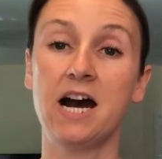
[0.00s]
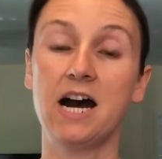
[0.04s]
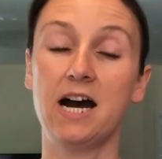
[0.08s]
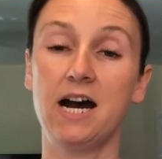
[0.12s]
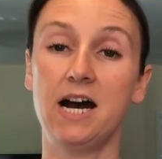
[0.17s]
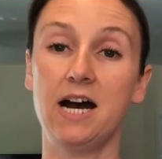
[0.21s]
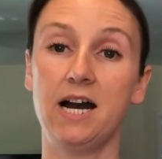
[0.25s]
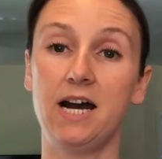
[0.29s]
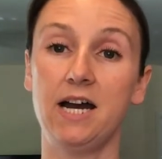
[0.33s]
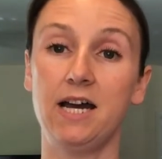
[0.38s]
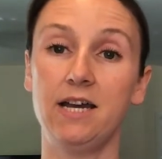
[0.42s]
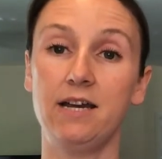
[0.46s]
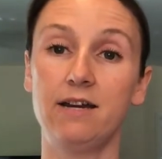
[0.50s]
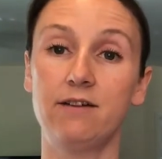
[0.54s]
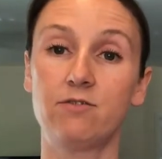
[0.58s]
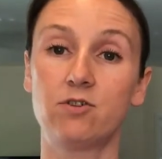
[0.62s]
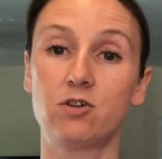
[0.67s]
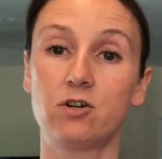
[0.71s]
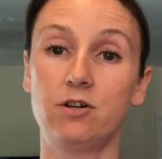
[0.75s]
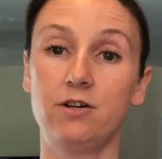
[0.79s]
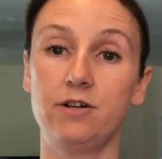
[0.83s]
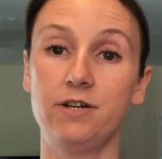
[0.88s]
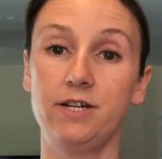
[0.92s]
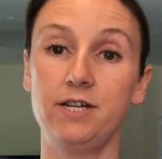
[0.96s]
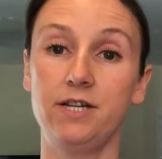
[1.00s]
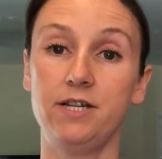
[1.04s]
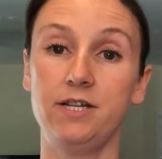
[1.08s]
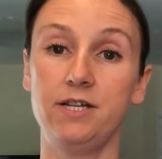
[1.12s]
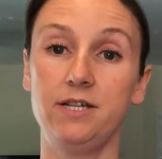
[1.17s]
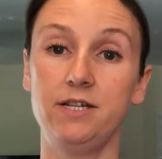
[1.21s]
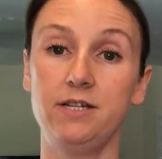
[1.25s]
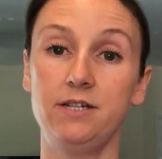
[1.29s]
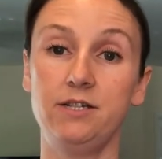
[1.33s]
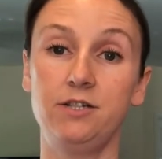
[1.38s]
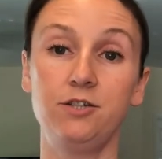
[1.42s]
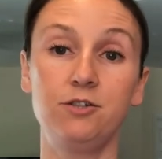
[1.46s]
I have
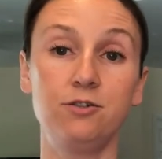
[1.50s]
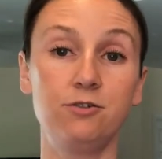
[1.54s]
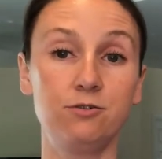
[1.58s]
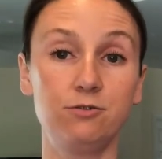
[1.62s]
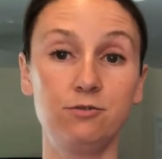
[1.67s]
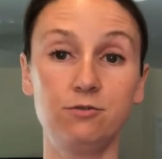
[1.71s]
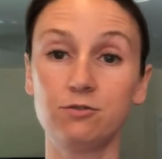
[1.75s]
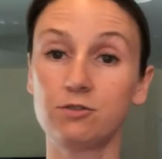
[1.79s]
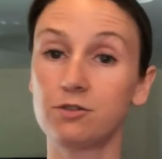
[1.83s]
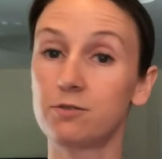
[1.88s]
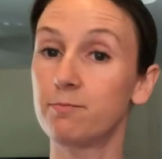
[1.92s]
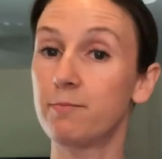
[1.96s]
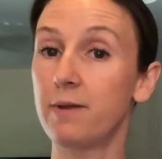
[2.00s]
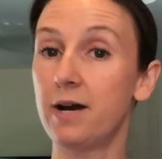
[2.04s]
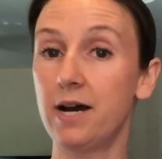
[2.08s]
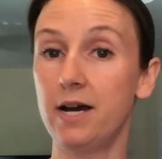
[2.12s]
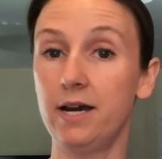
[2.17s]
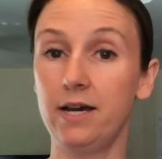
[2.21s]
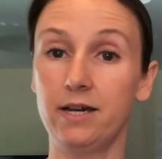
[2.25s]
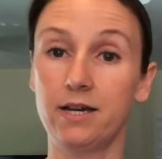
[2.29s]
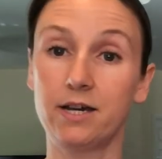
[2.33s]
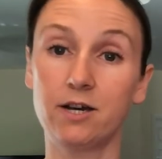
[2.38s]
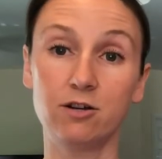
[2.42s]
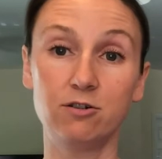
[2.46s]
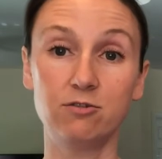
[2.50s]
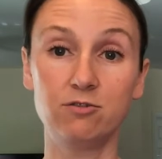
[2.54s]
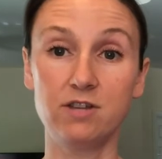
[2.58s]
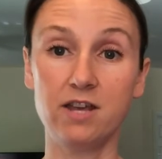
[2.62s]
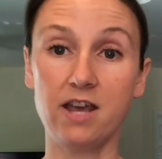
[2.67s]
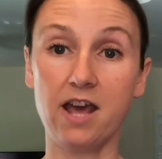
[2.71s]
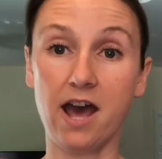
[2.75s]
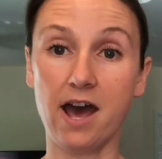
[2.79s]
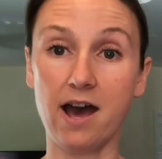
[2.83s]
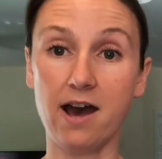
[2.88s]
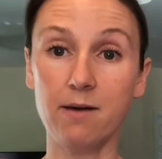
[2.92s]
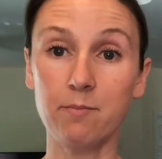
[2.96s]
already used my
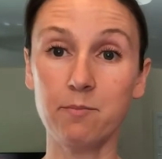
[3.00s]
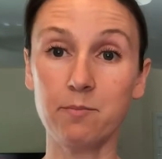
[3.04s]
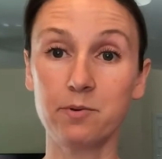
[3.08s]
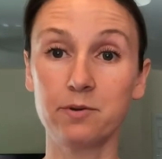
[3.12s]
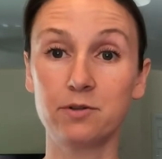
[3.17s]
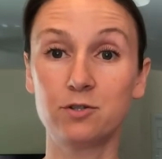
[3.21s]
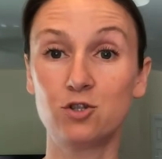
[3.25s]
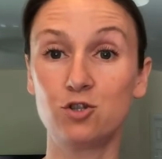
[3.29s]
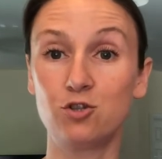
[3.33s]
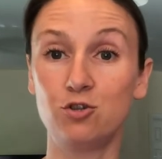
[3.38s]
Cozy app